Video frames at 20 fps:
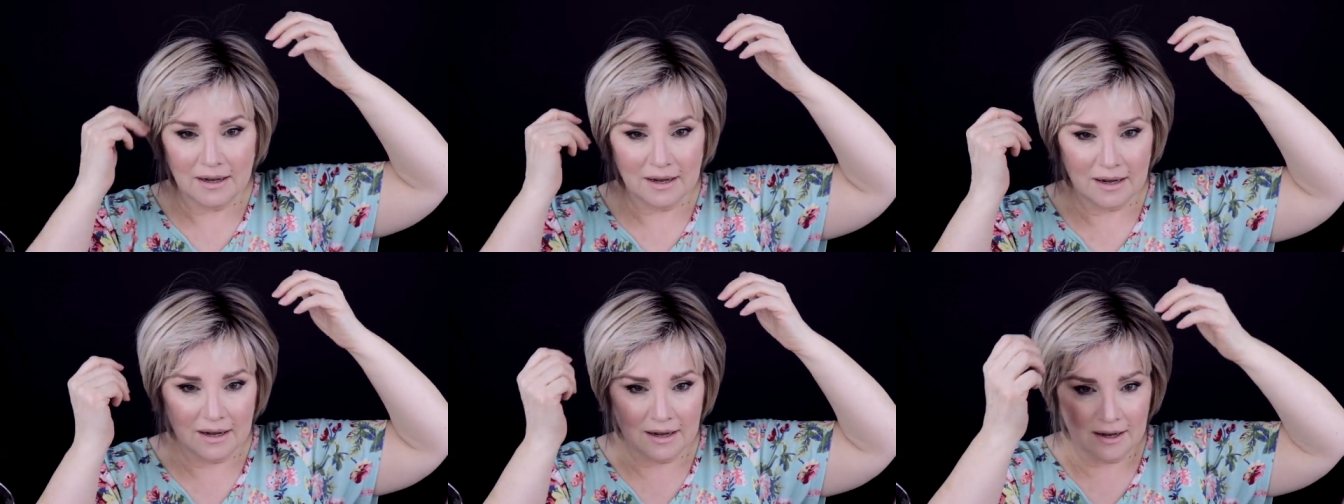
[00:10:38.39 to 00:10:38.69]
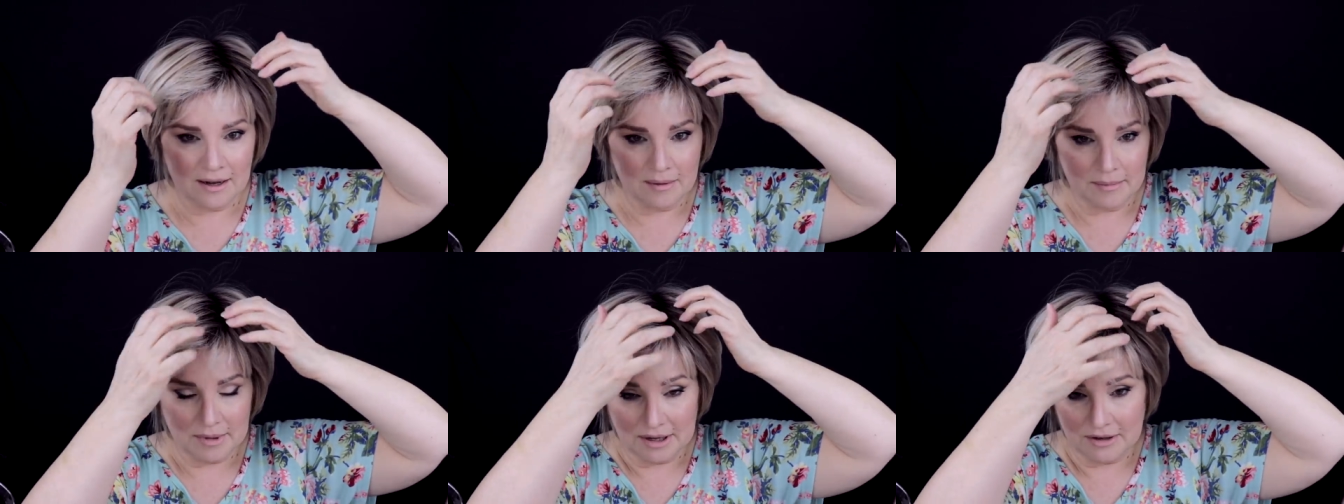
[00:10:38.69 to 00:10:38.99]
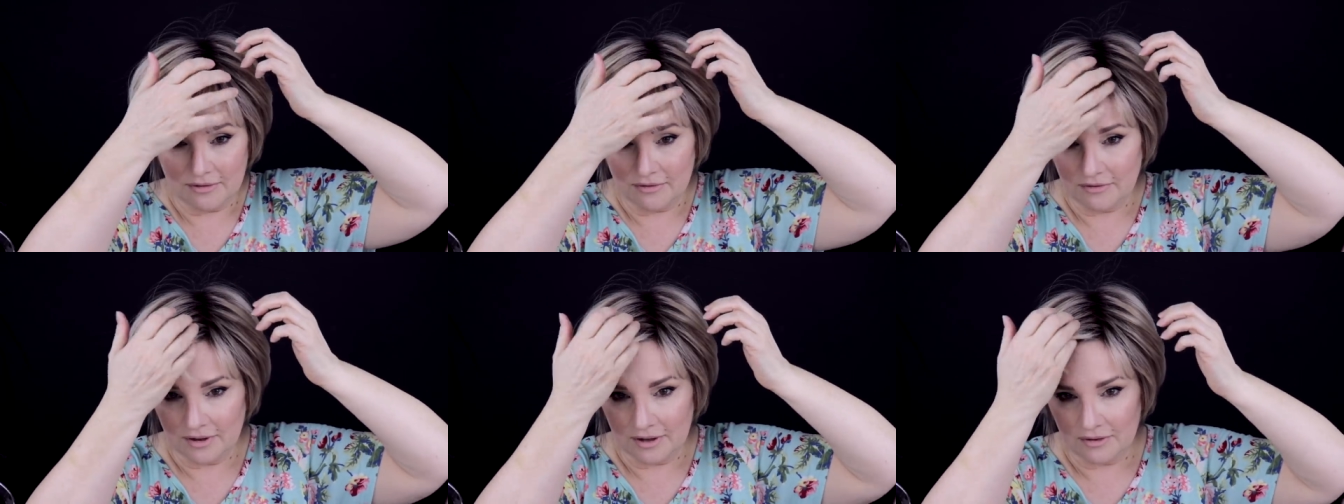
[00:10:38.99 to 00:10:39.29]
um,
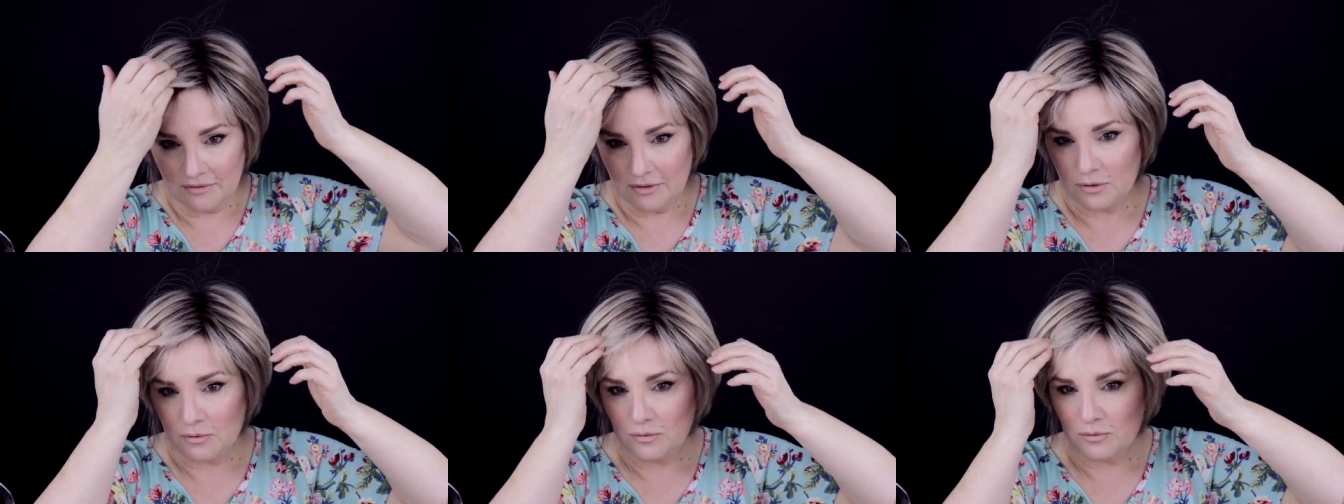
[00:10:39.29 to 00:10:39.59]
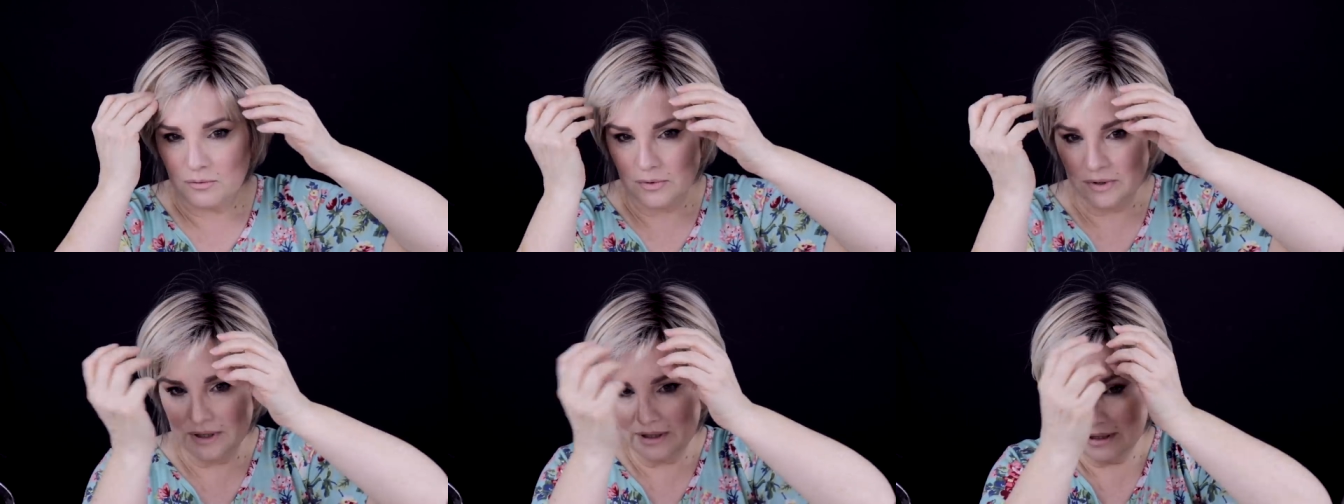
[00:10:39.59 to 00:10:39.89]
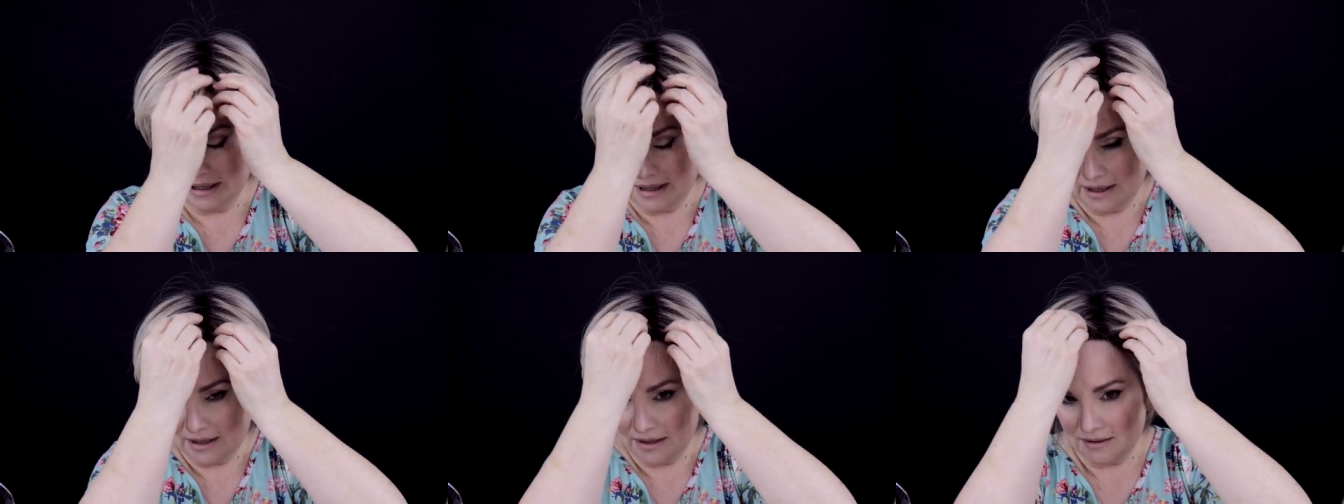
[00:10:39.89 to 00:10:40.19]
if, if you
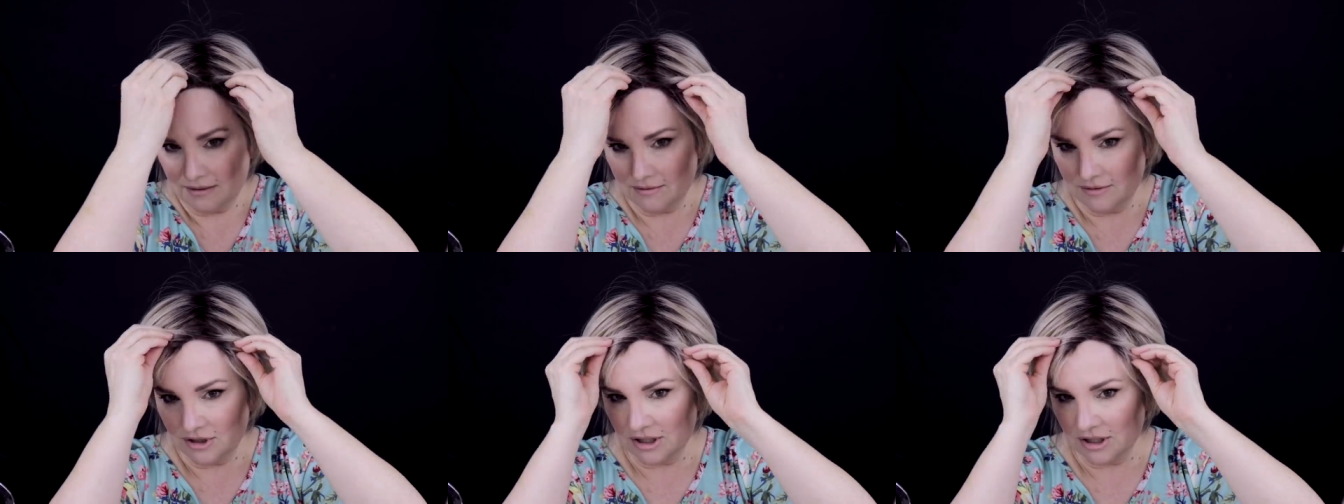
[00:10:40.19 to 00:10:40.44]
really